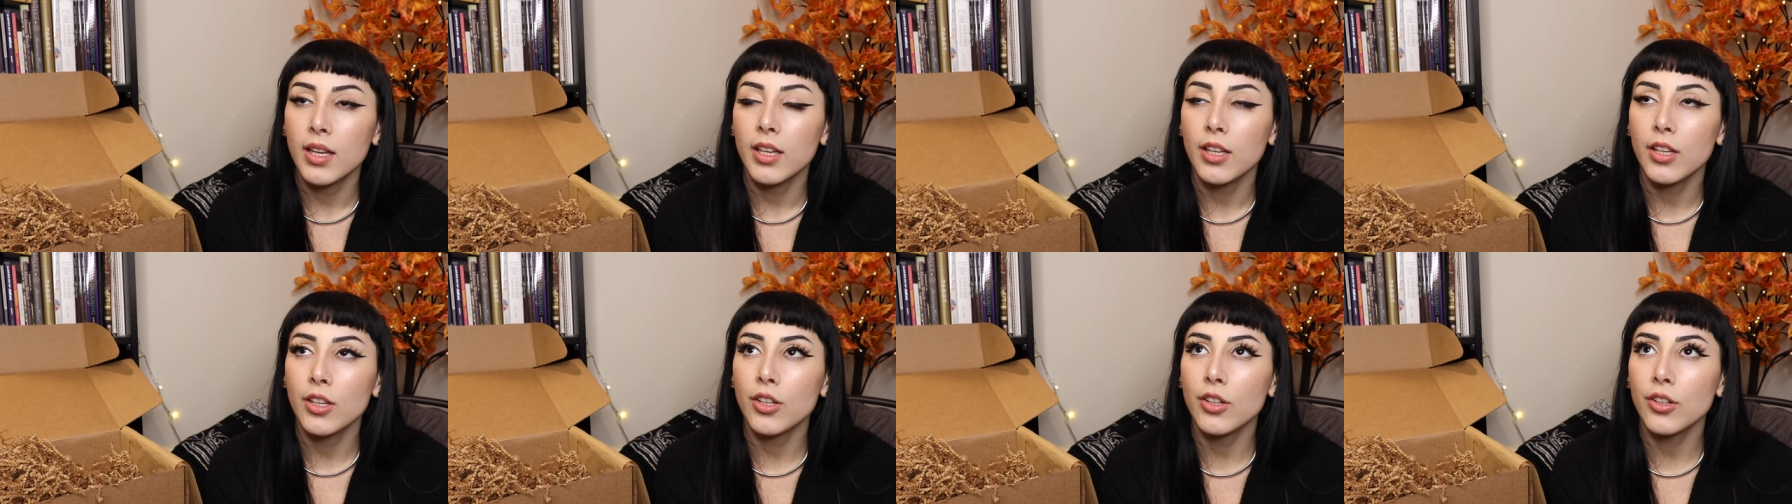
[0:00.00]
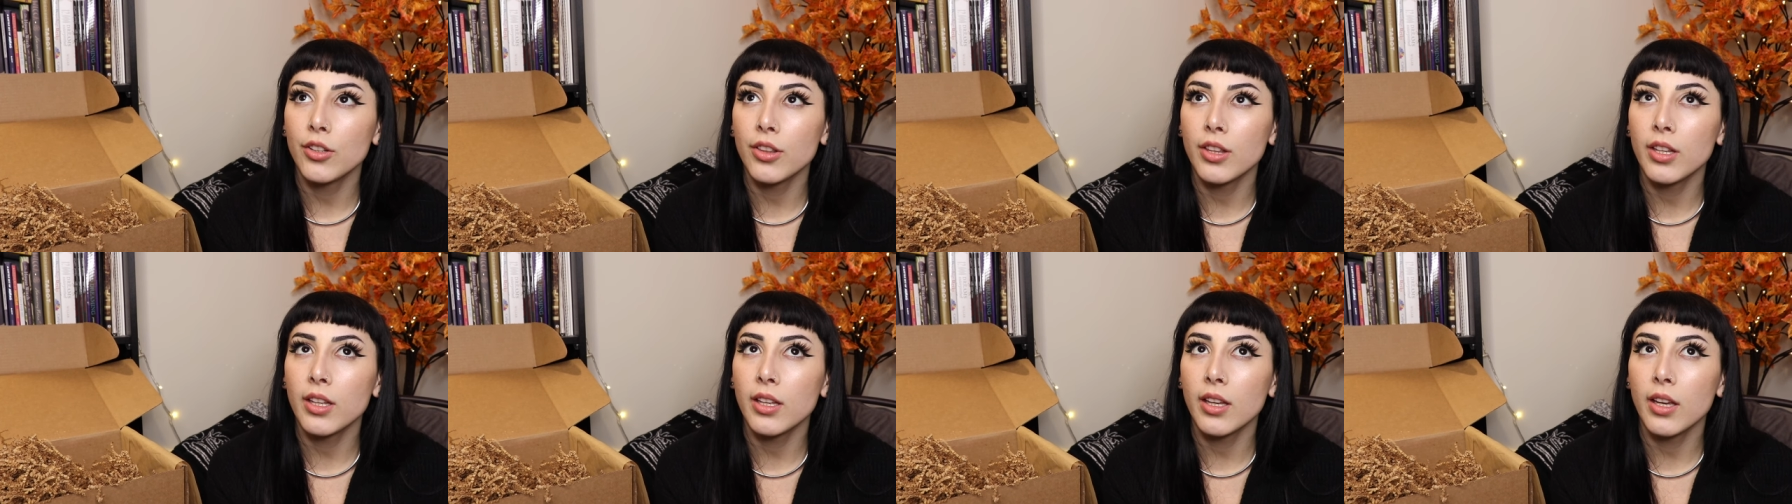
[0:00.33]
and you're
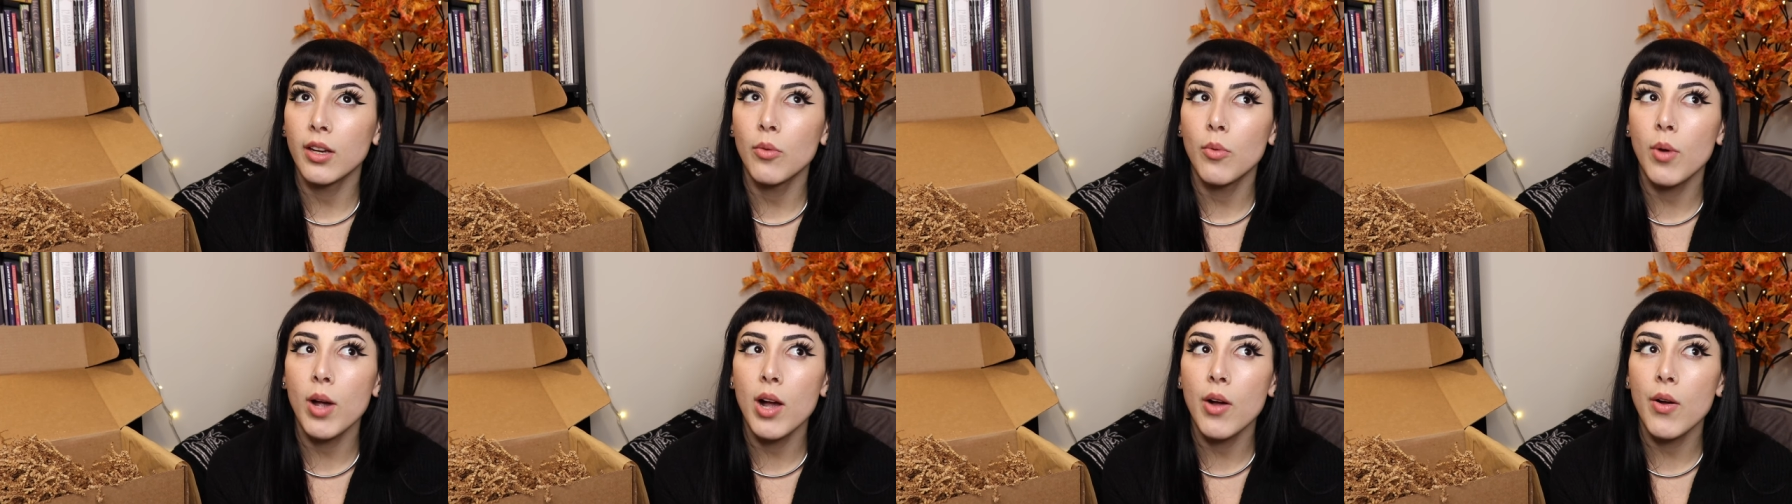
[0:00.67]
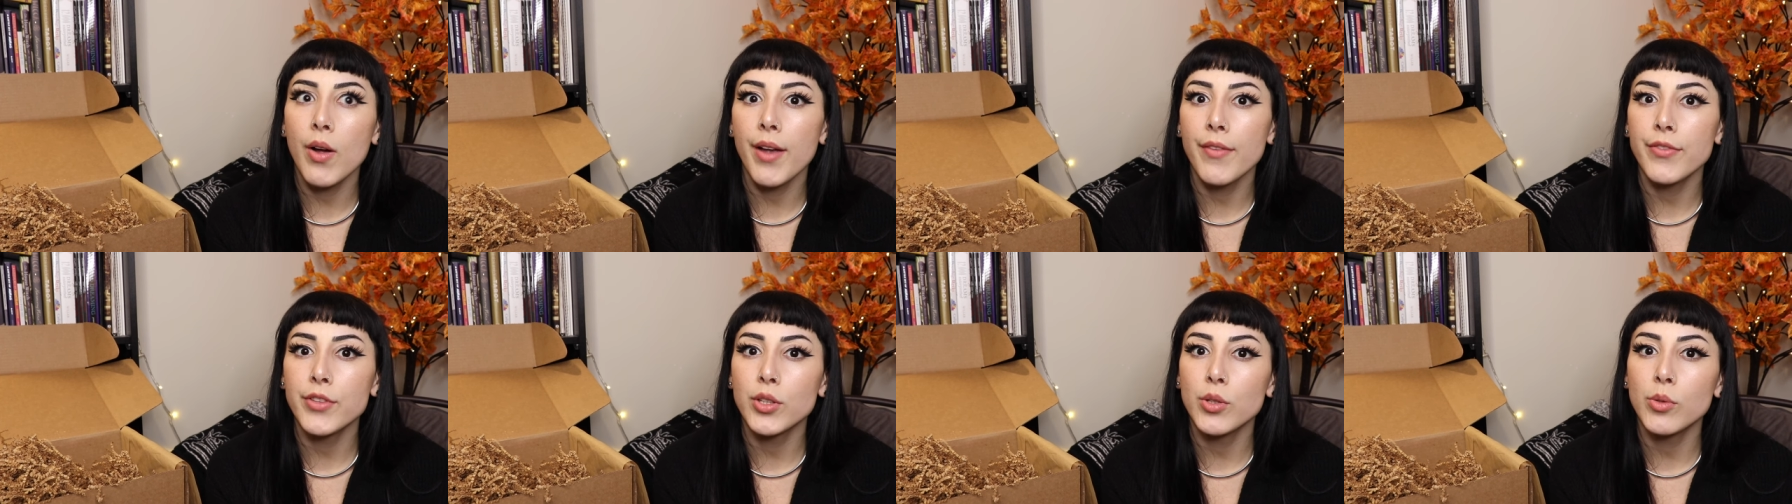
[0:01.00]
thinking, wow, I
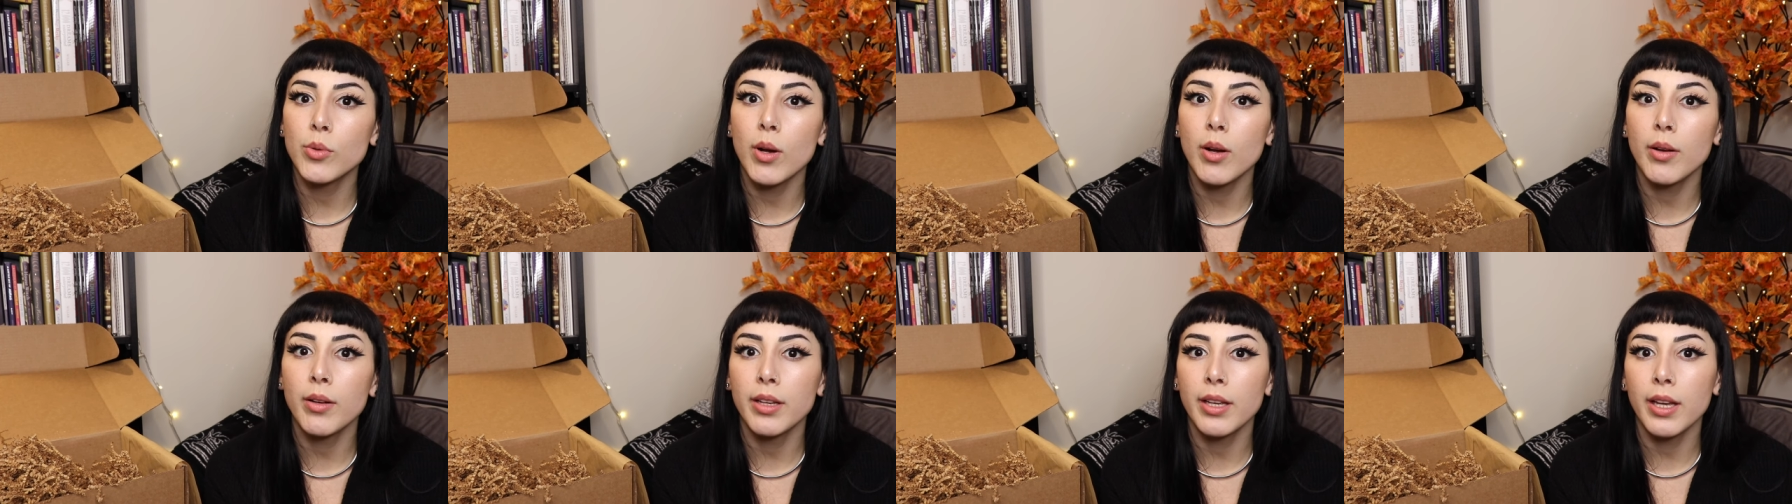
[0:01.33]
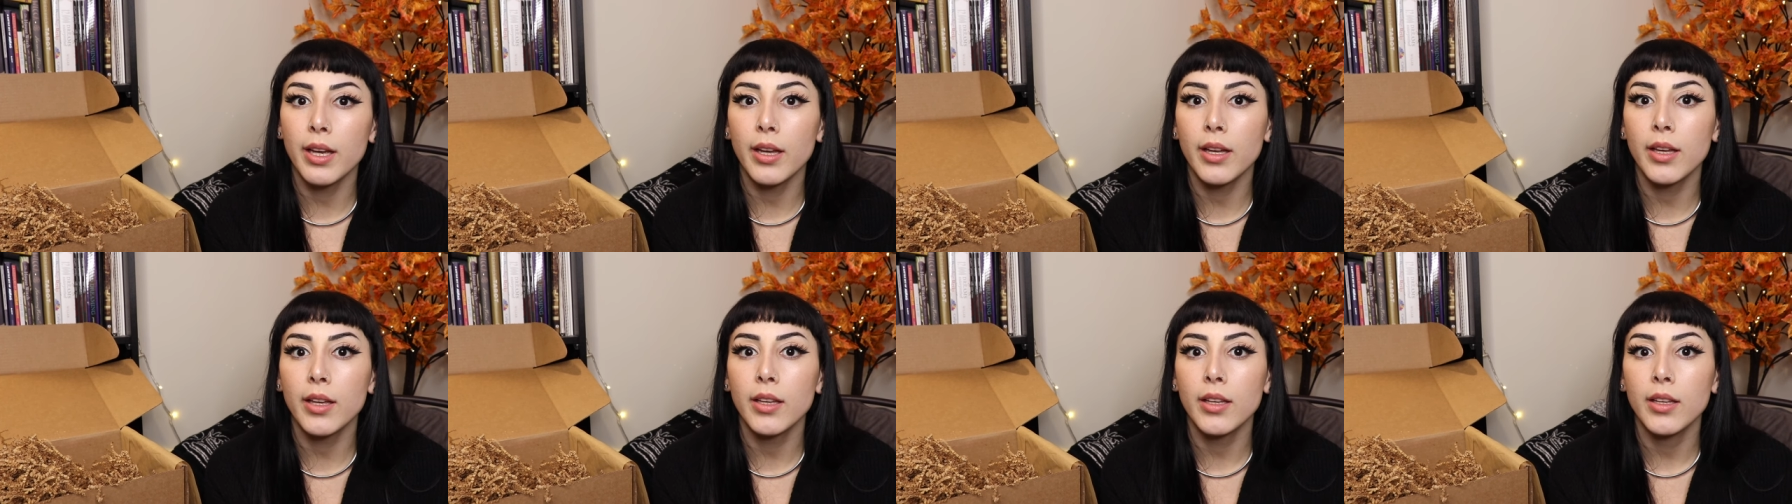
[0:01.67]
have to go out and
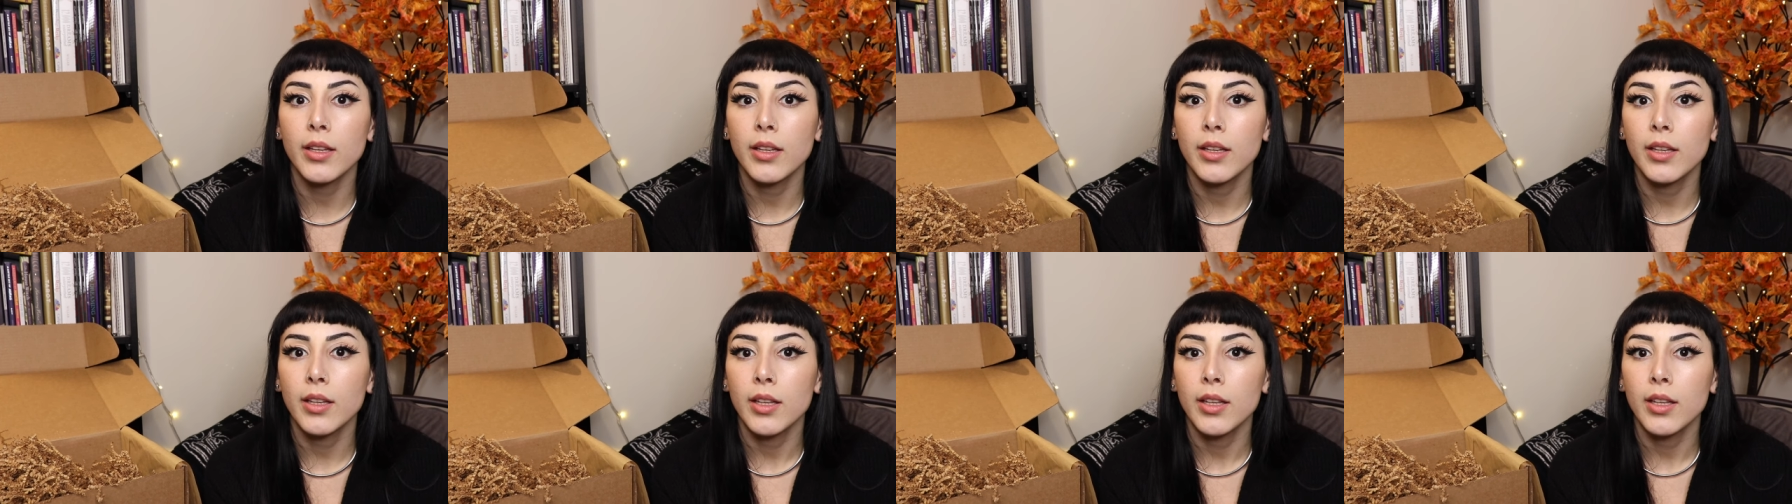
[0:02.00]
get